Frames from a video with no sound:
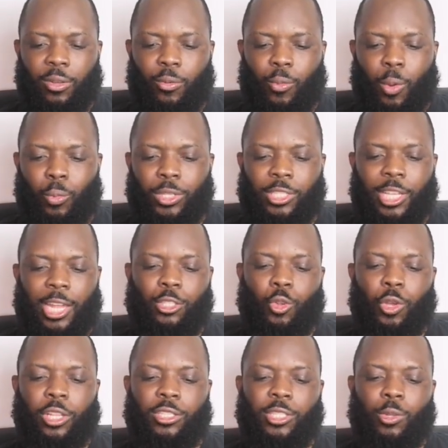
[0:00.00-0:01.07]
When we start
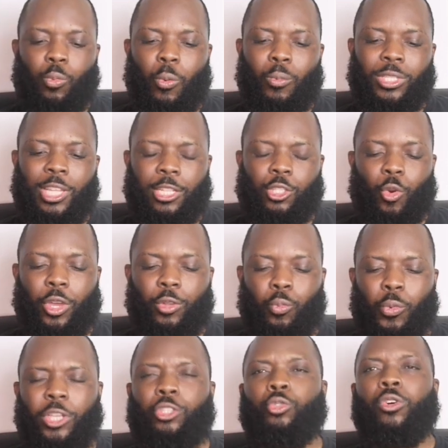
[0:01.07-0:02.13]
talking
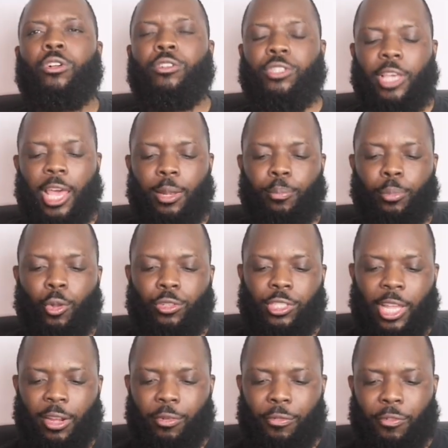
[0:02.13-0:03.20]
rituals and blood
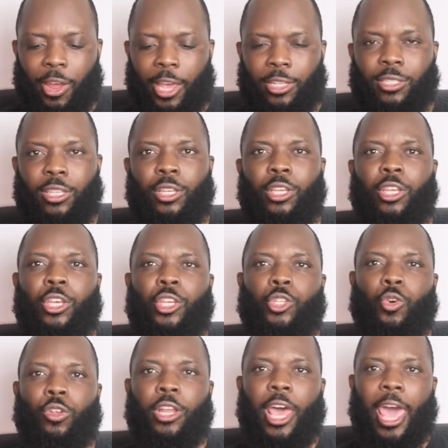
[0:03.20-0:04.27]
sacrifice,
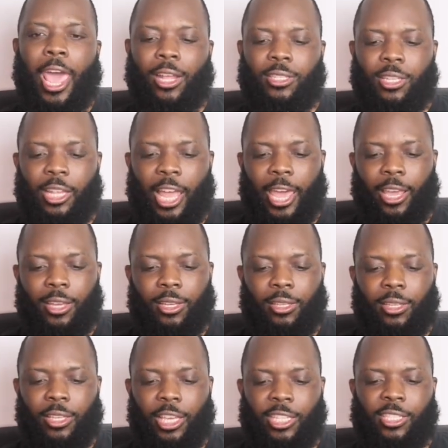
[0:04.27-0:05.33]
you'll act like
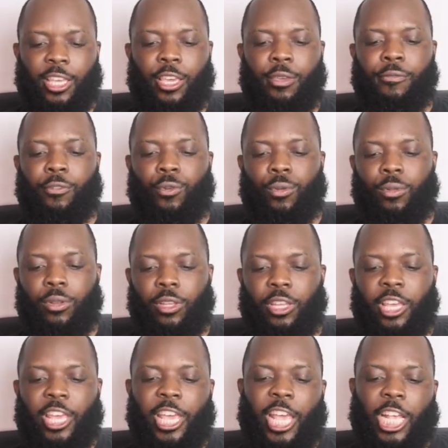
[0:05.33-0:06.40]
it's evil,
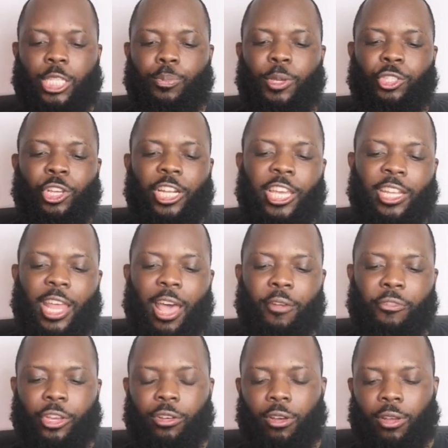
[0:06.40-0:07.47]
especially in
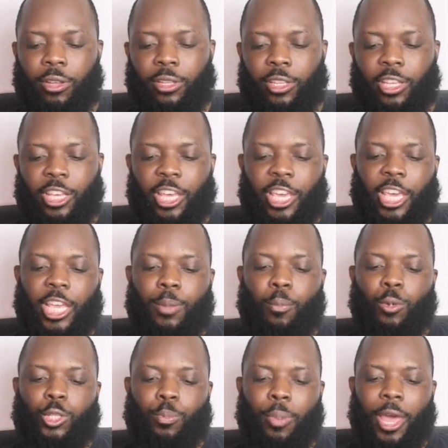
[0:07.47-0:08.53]
Africa. In
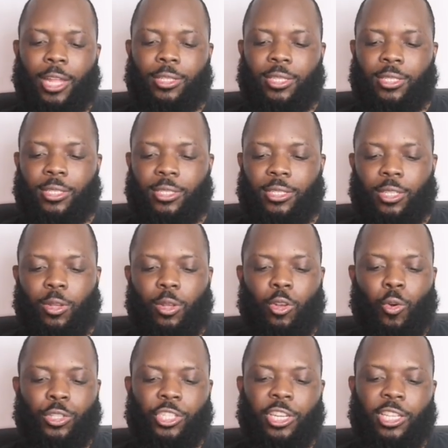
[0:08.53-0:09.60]
most parts,
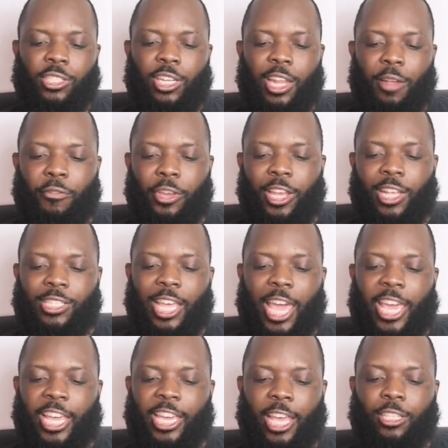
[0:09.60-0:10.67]
continental Africans are
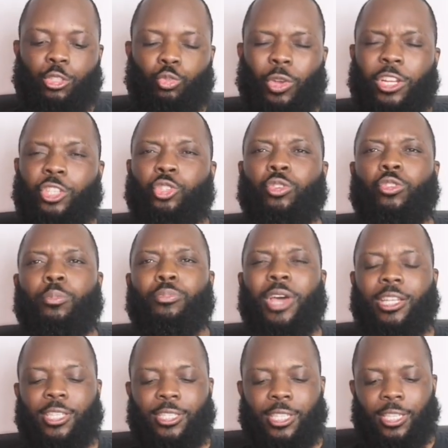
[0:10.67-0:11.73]
against traditional
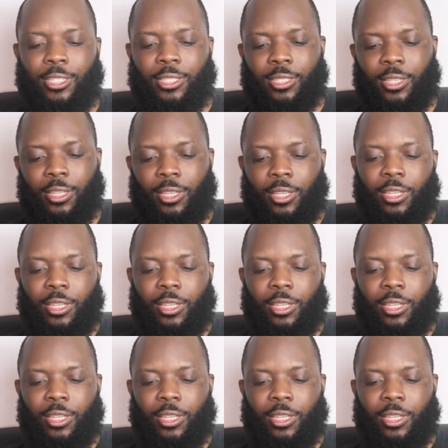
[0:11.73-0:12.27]
practices.